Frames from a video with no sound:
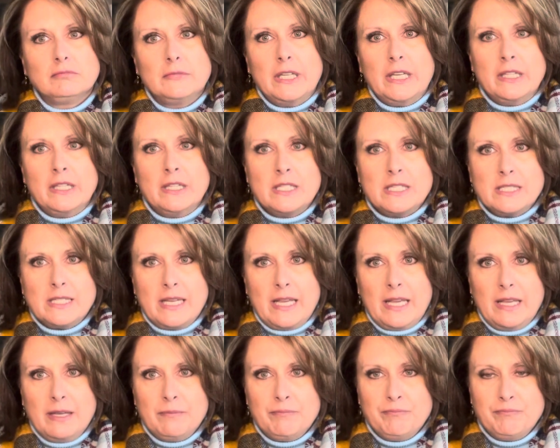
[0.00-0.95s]
in the
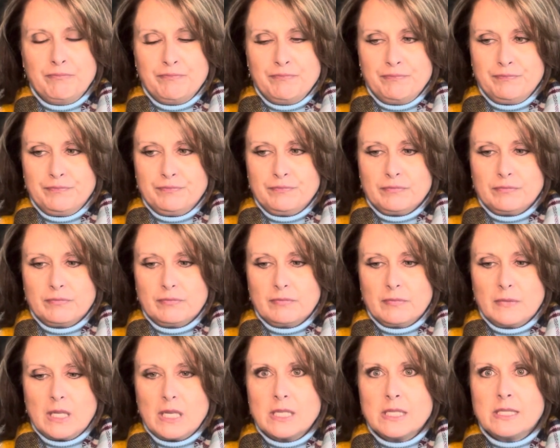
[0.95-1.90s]
same
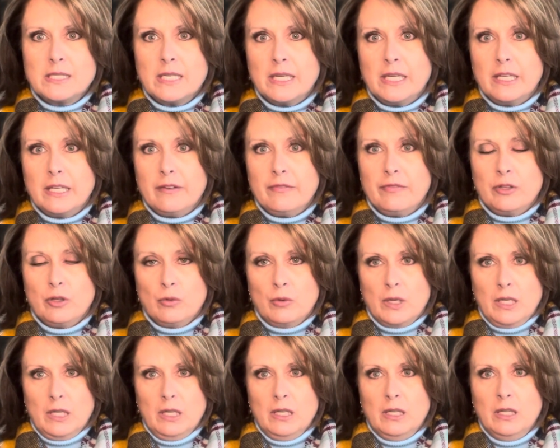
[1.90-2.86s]
city, if you
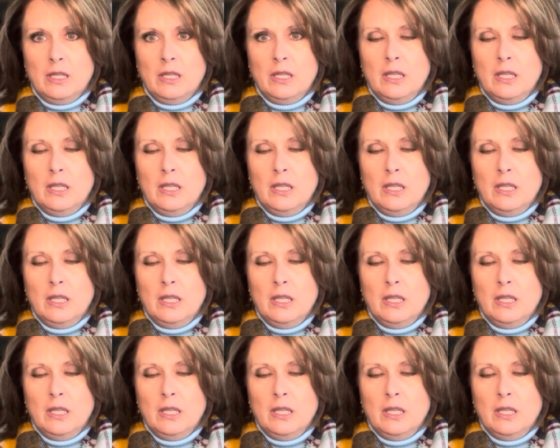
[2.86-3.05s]
will,